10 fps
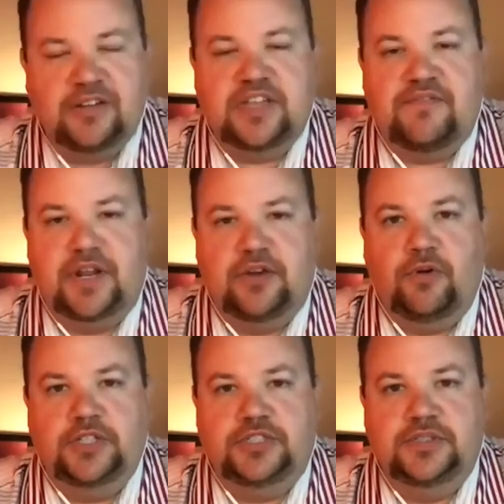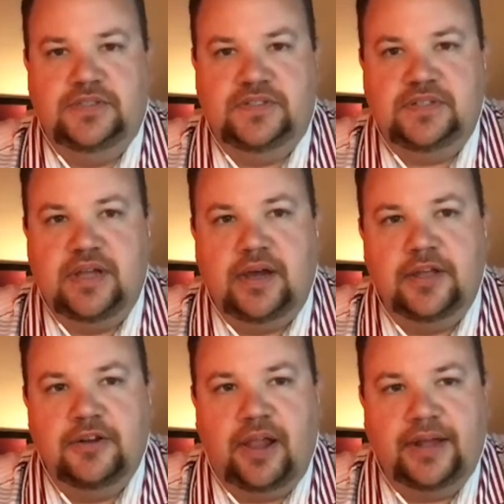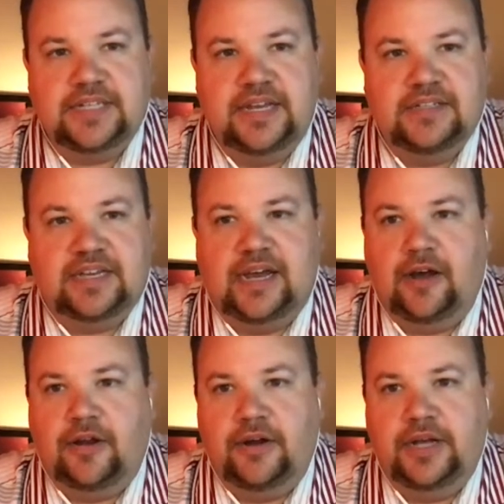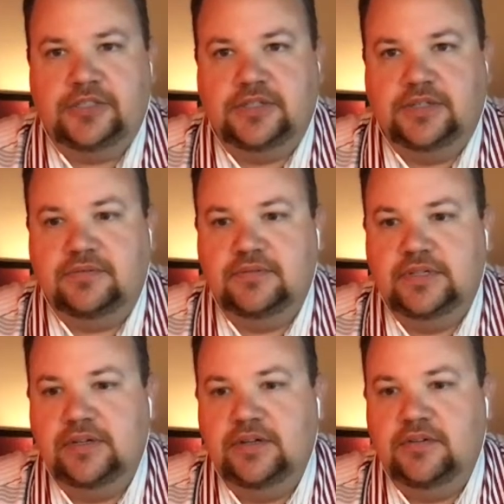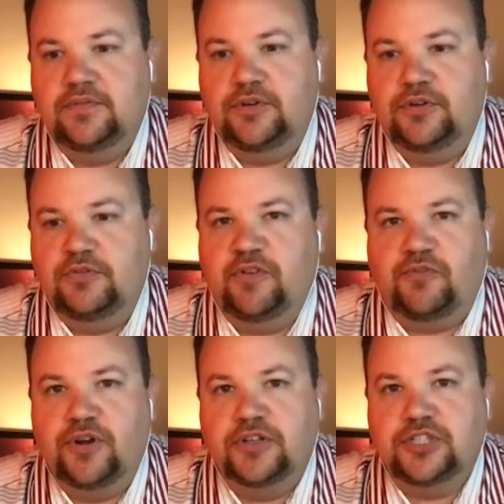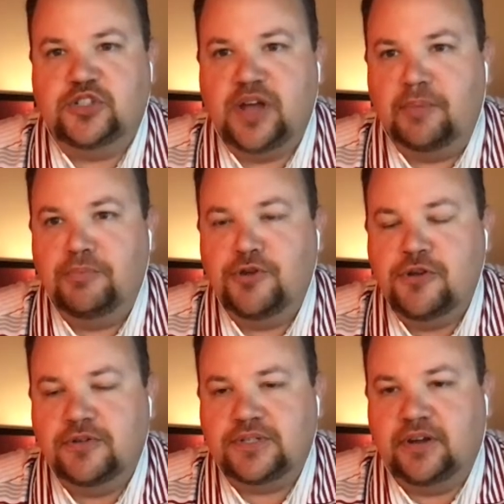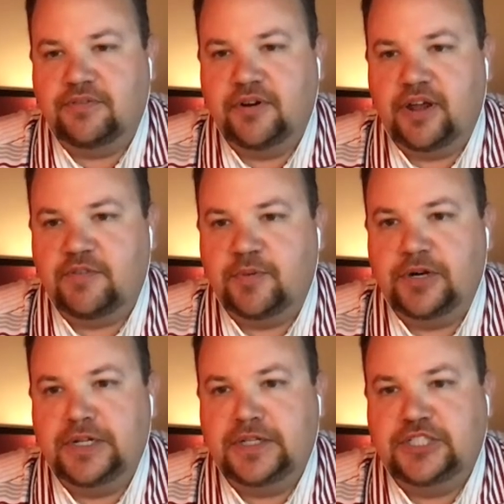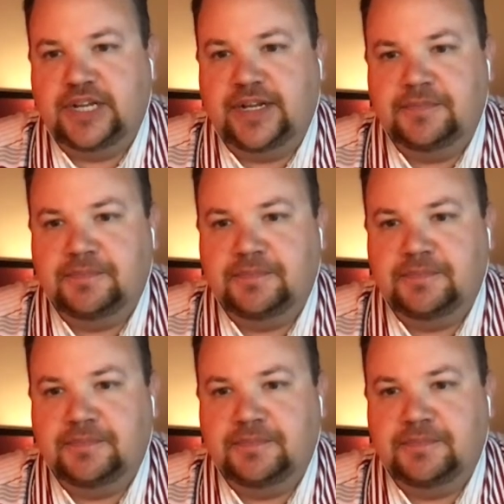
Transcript: else have any questions you'd like to ask Kyle or Ashley? If you do, feel free to just unmute yourself. You don't have to put it in the chat.